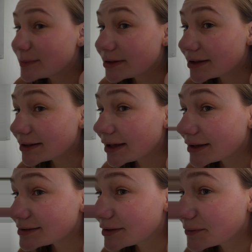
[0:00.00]
to be like that
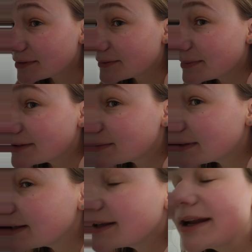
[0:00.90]
because I don't want to mess
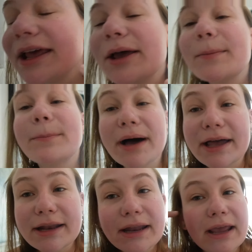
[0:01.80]
with it,
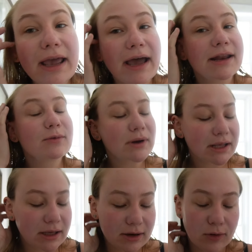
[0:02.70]
but I didn't want to
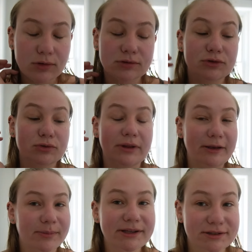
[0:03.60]
get a whole new
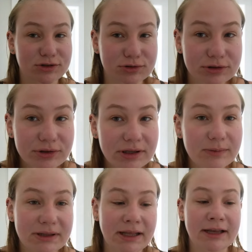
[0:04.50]
like piece of jewelry
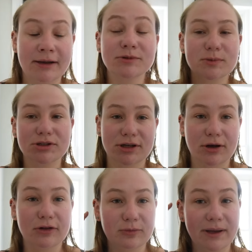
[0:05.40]
when like I'm switching
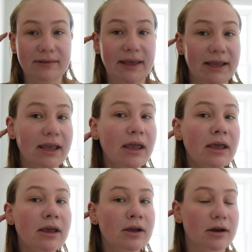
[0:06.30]
all of my like
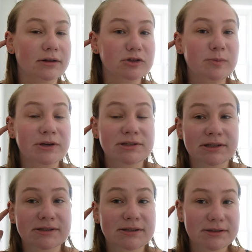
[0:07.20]
cartilage
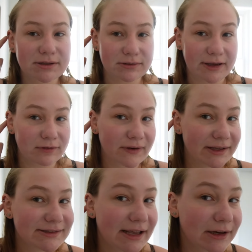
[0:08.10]
piercings to like
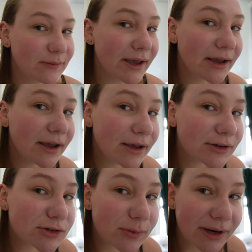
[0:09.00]
rings anyway.
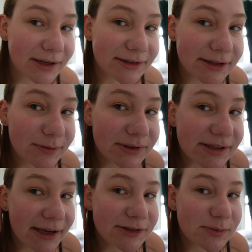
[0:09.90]
So what I did was
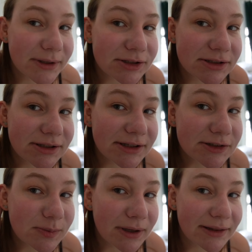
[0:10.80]
I switched
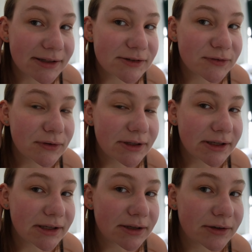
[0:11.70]
this one that's fully
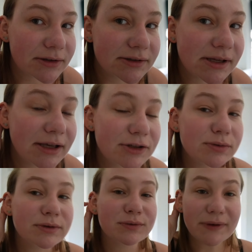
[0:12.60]
healed
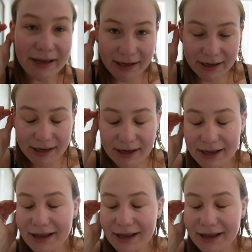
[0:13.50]
to a ring